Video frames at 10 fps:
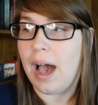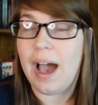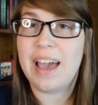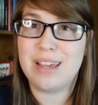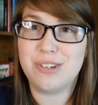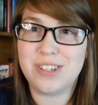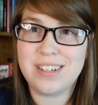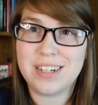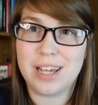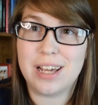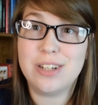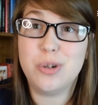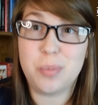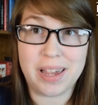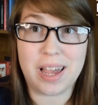I usually tend
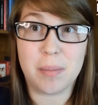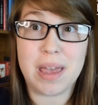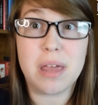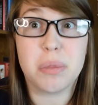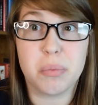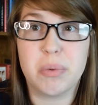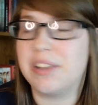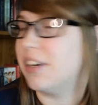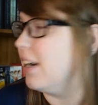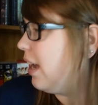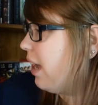to pick up a thriller.